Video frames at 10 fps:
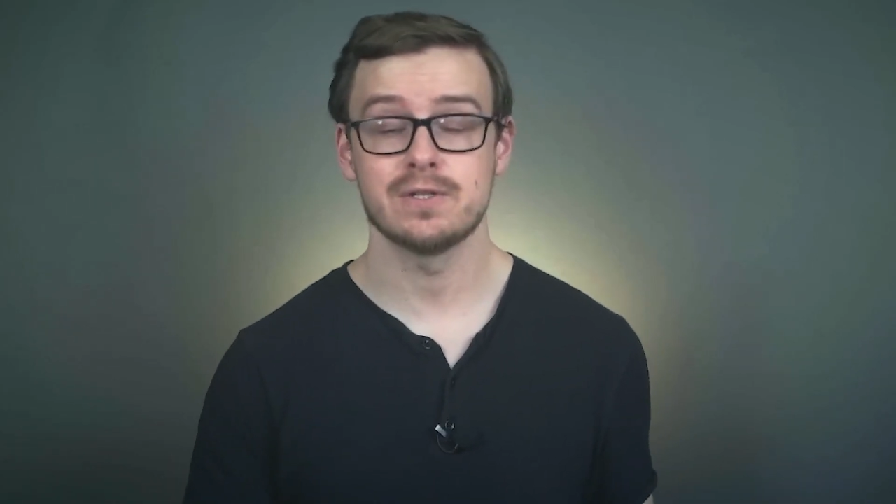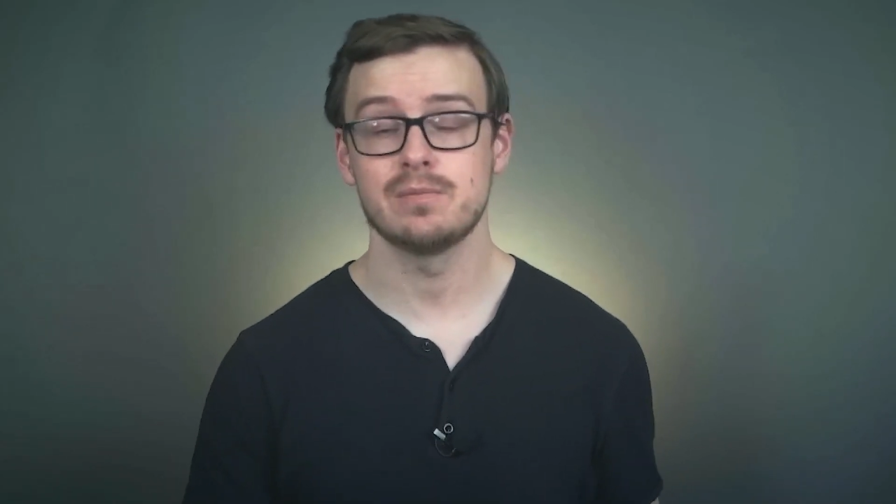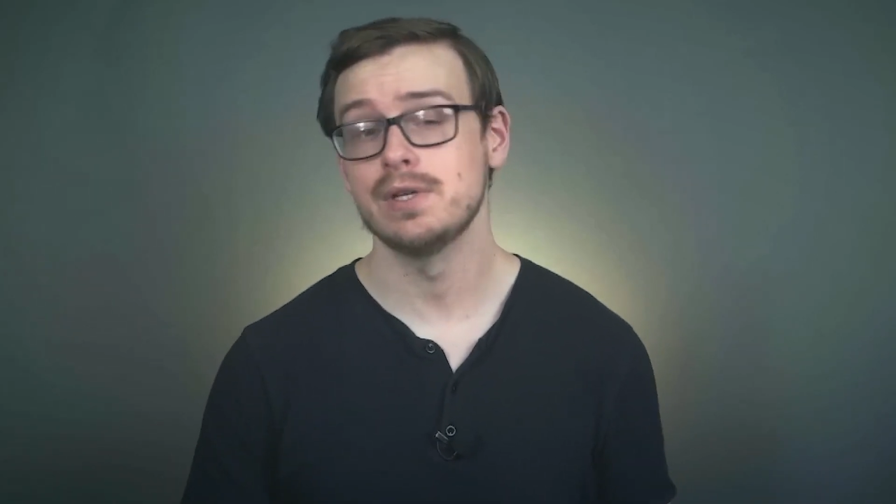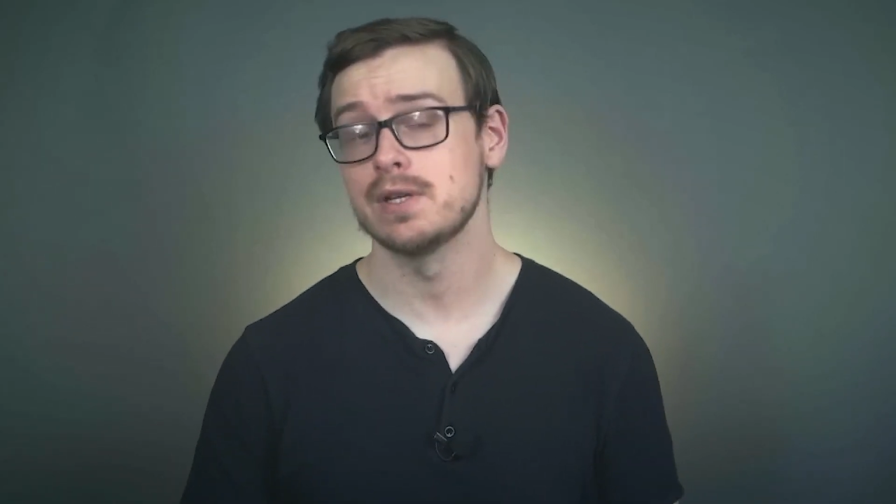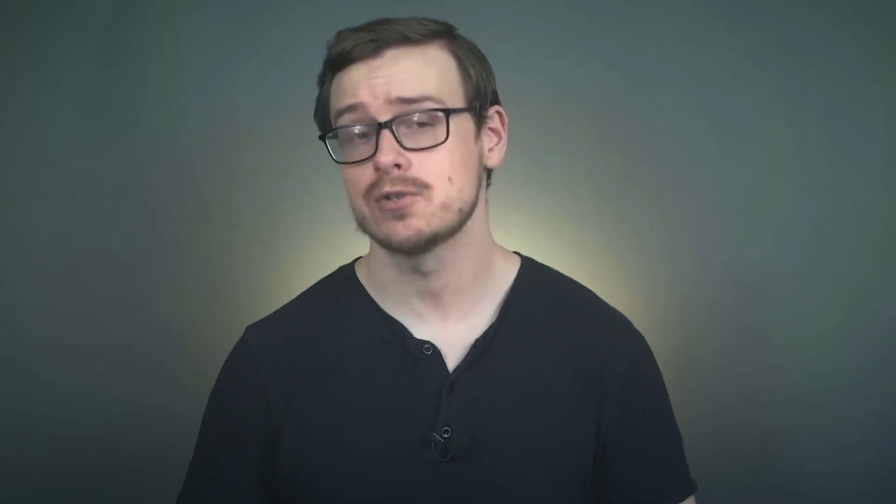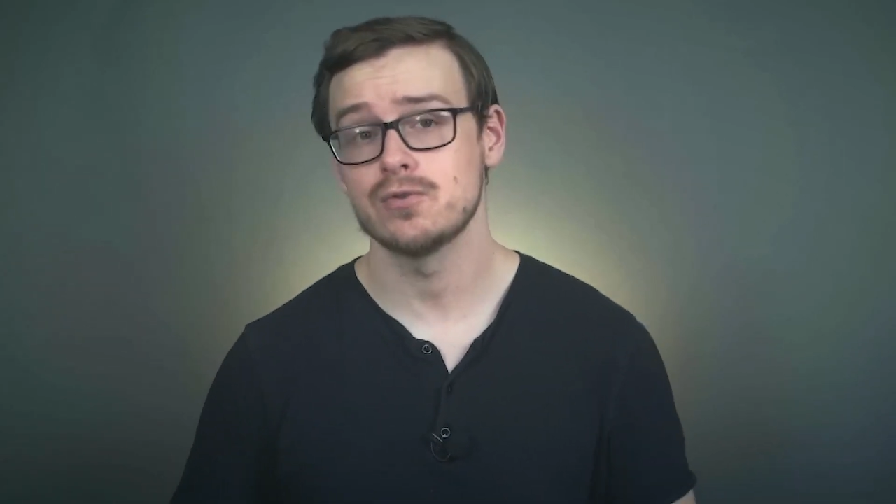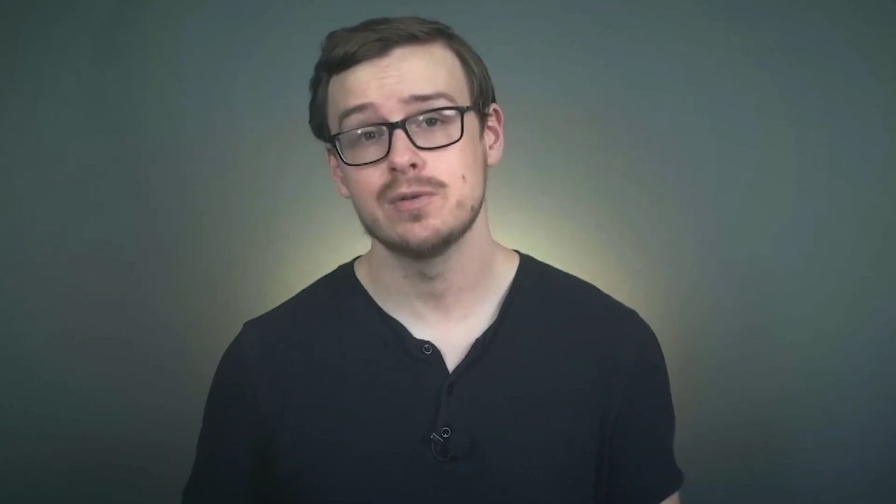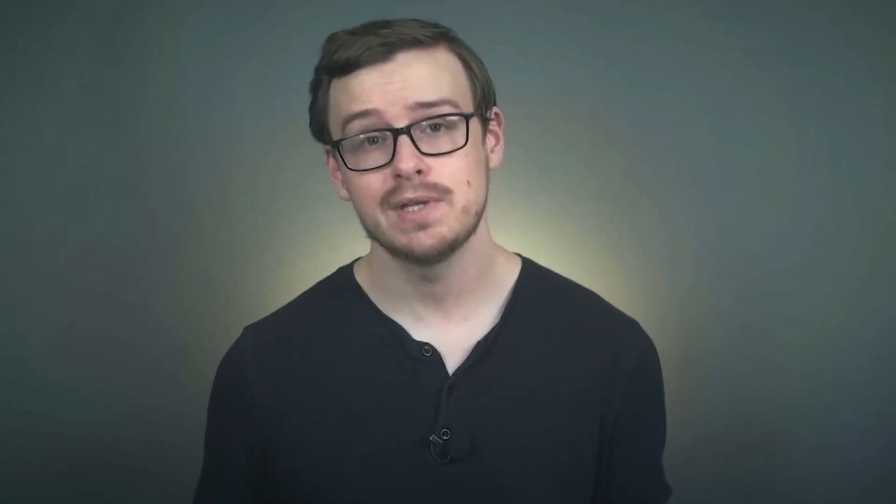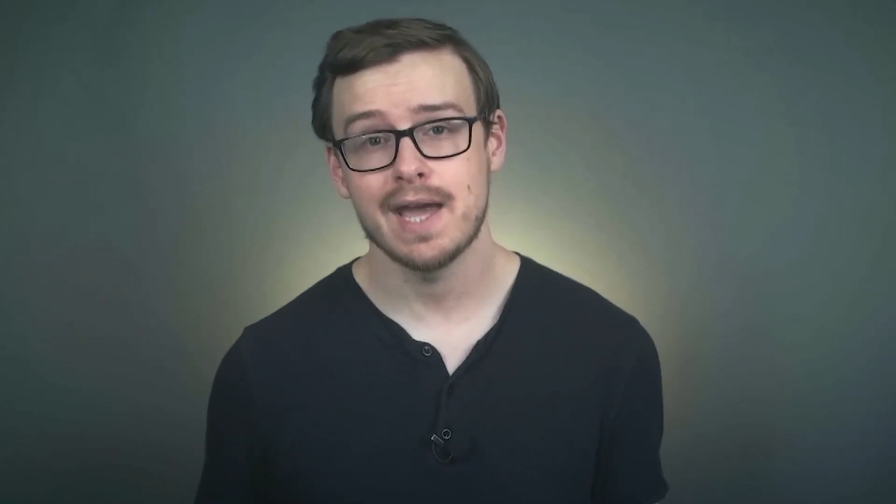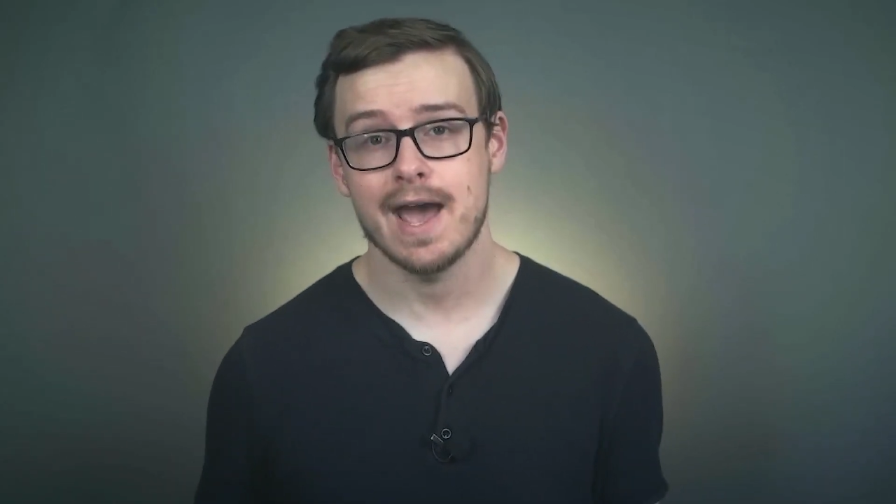to be
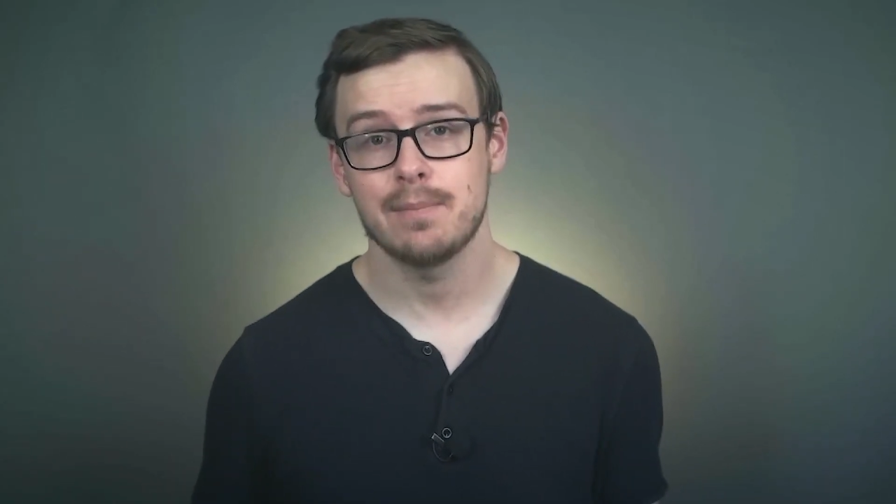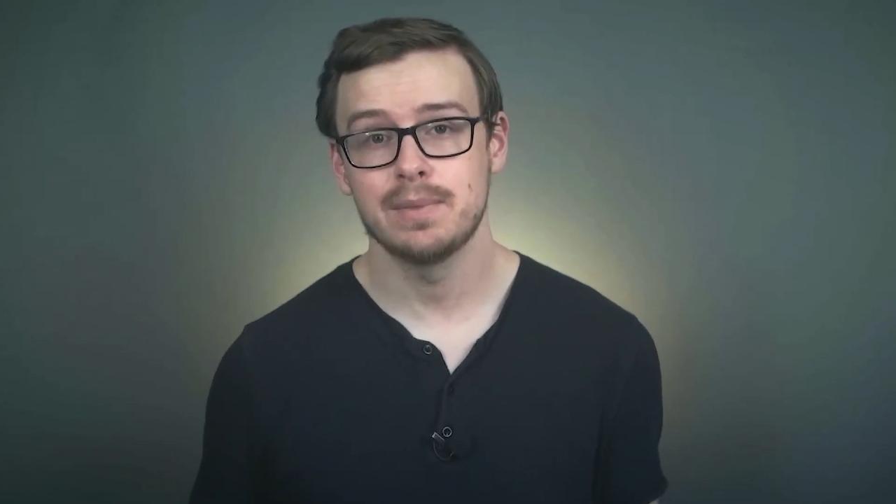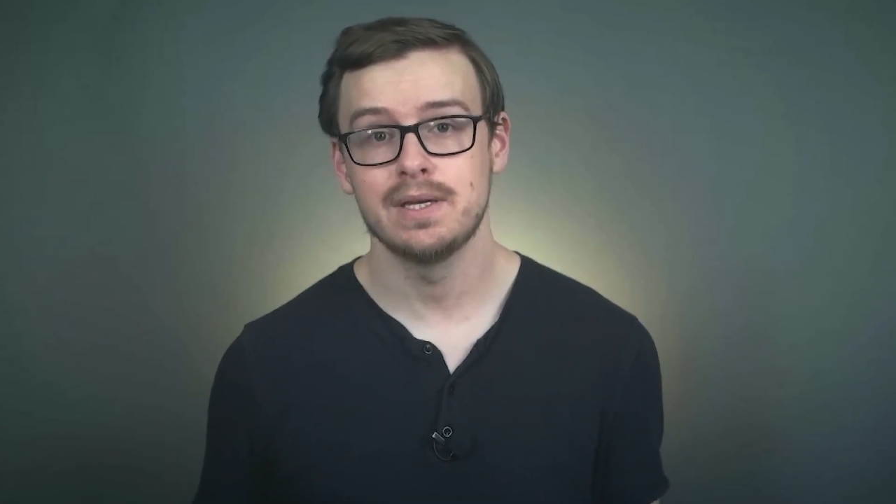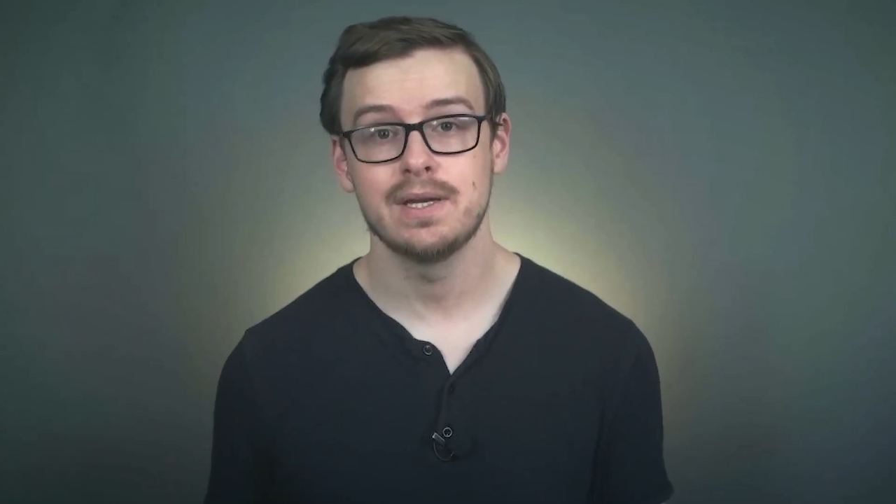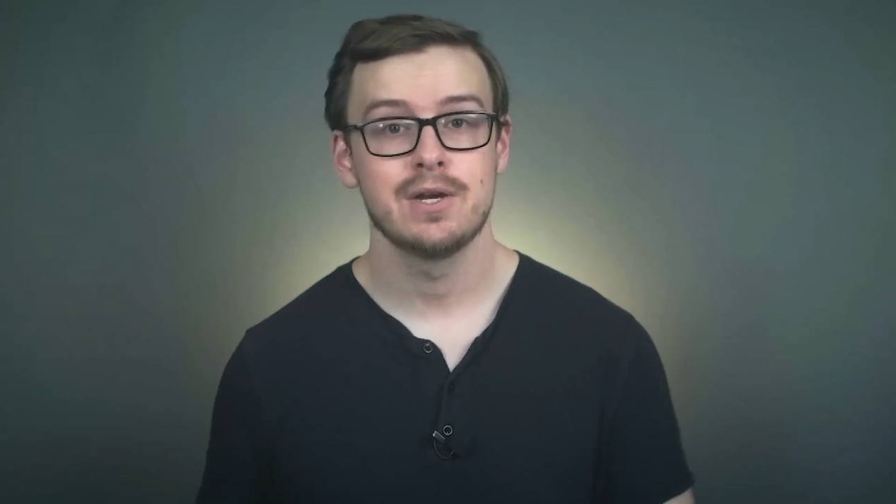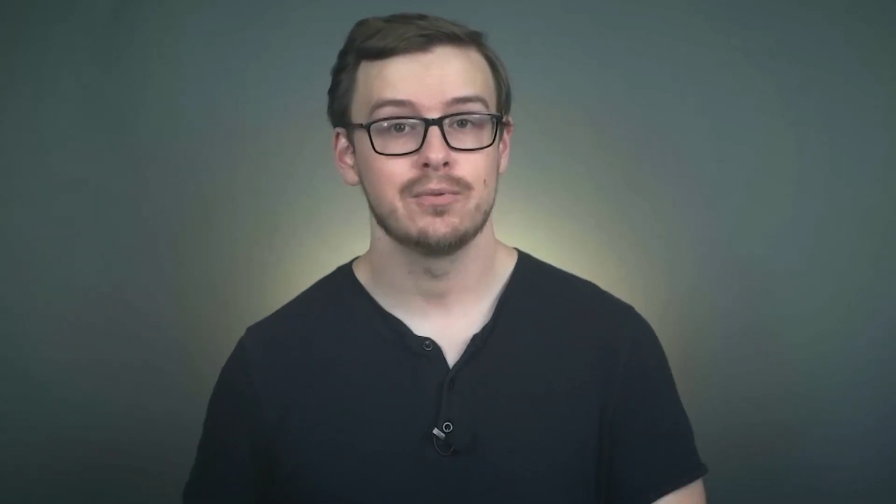extremely happy